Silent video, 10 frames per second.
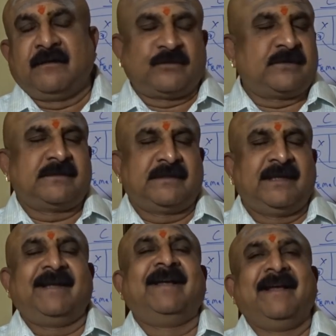Of course,
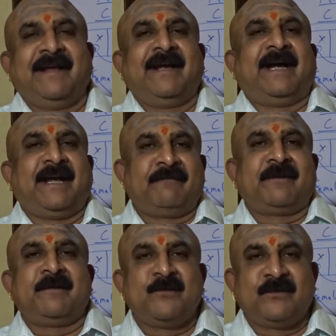I
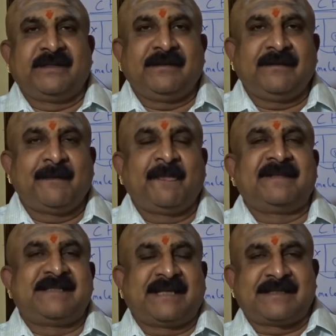have removed the
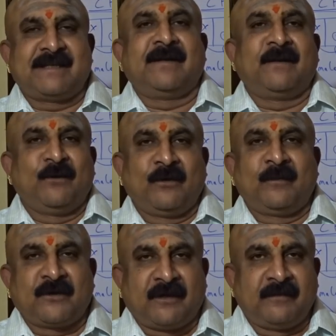section,
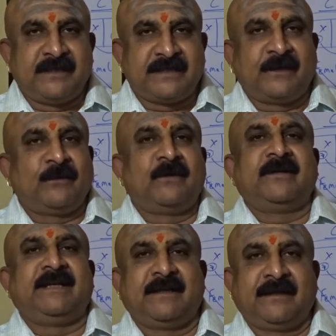no more comments. I don't
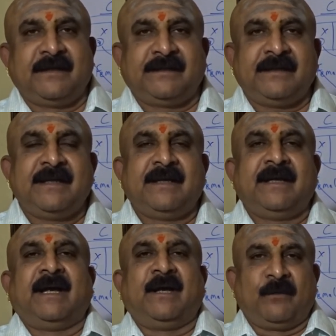want to hear anything.
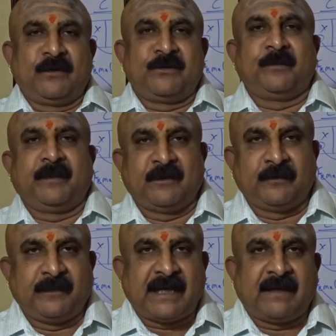I want you
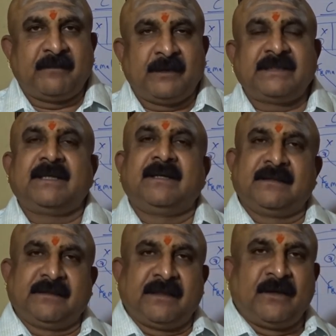people to be happy with
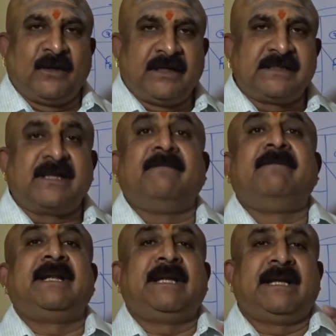the knowledge,
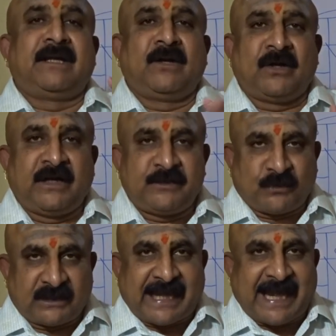very little
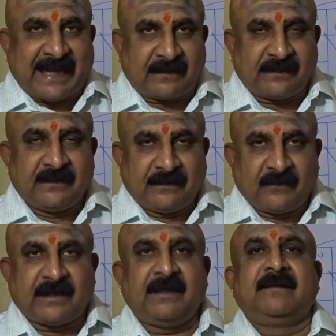knowledge what I had.
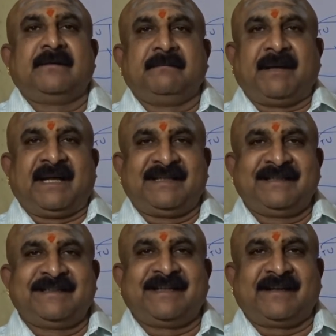Okay, bye.